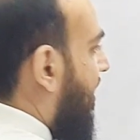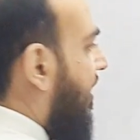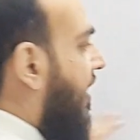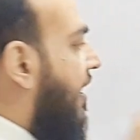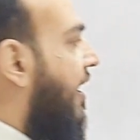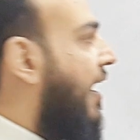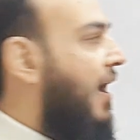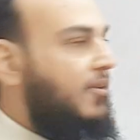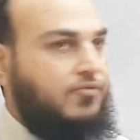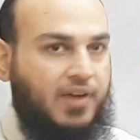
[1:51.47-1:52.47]
degree,
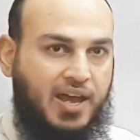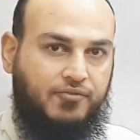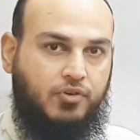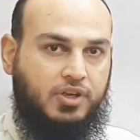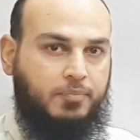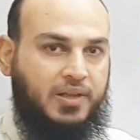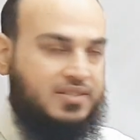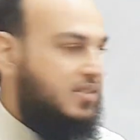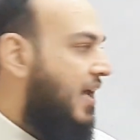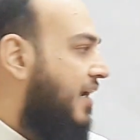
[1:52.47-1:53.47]
and 540
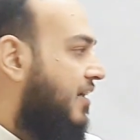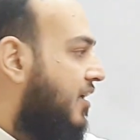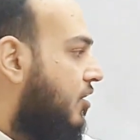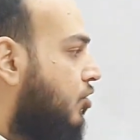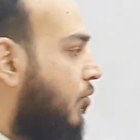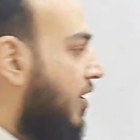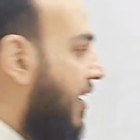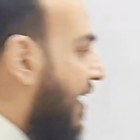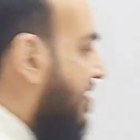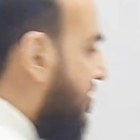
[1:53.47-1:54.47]
plus 90 you
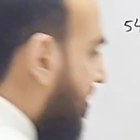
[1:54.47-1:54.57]
will get